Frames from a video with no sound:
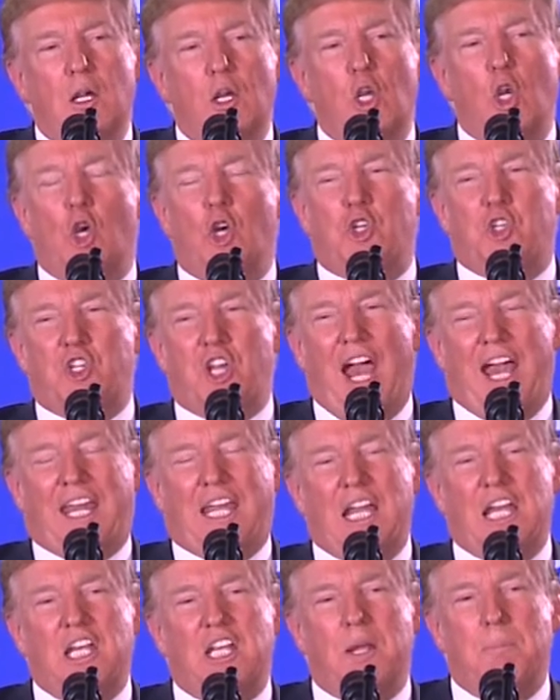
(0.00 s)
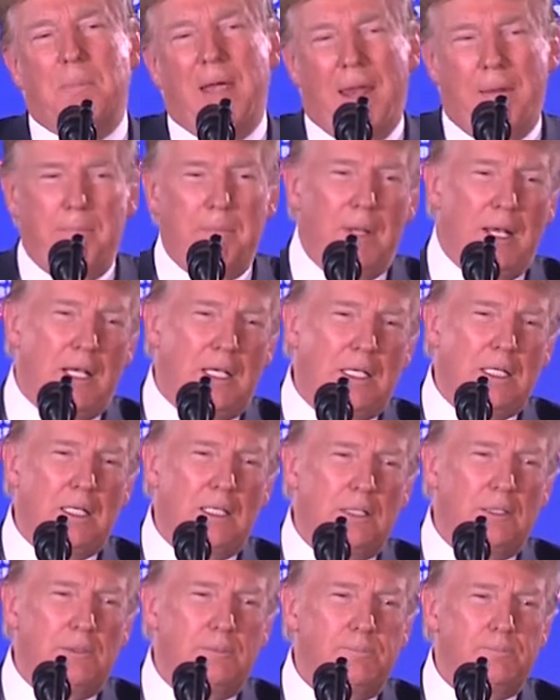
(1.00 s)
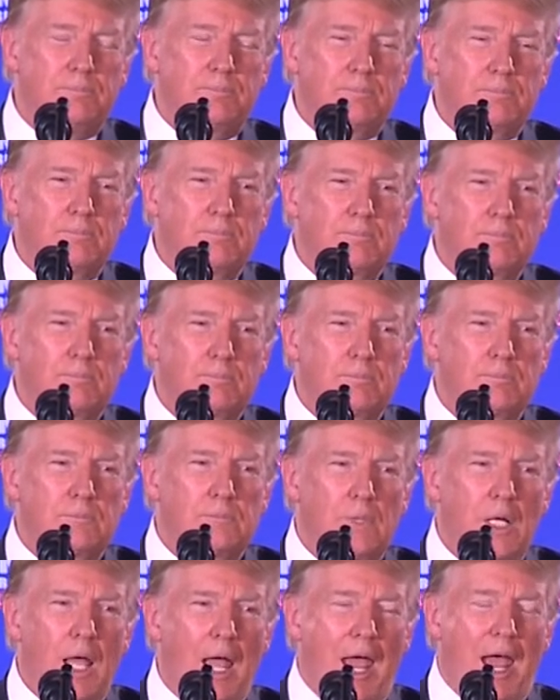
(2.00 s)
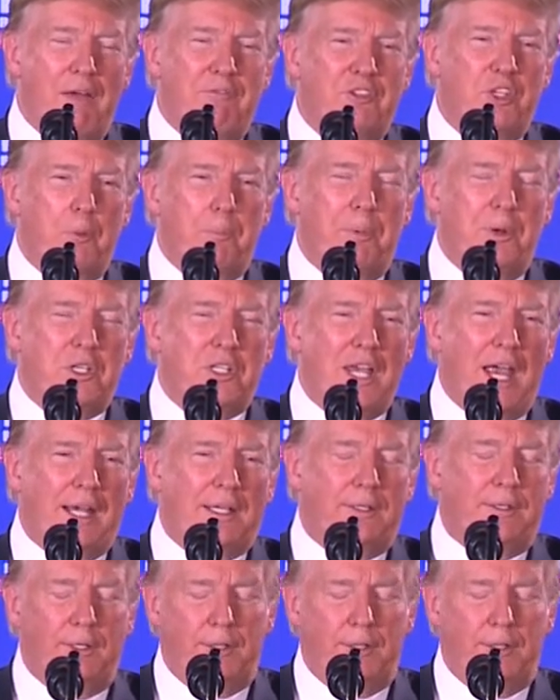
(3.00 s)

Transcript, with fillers: your Second Amendment. Have to protect